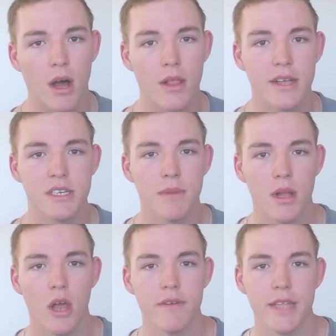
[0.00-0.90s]
I'll let you
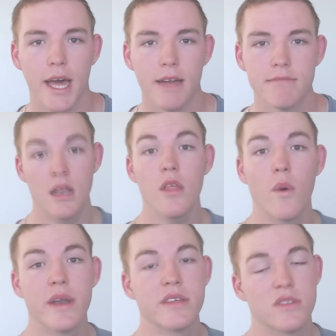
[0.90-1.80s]
mull over that. Another
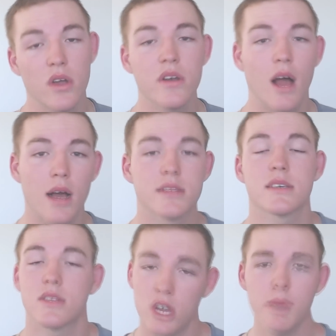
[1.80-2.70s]
one is don't
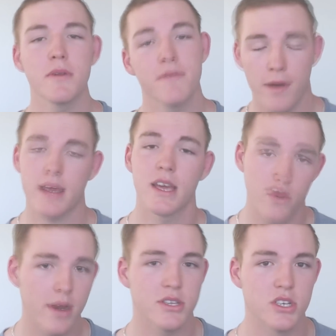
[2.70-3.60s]
ask stupid
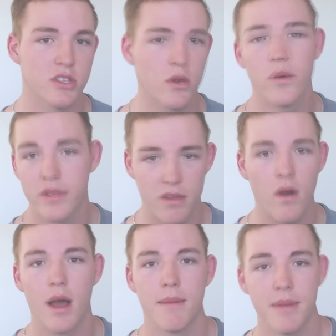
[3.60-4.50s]
questions all the
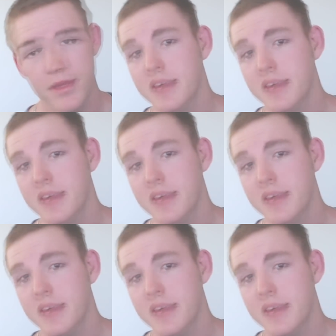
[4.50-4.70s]
time.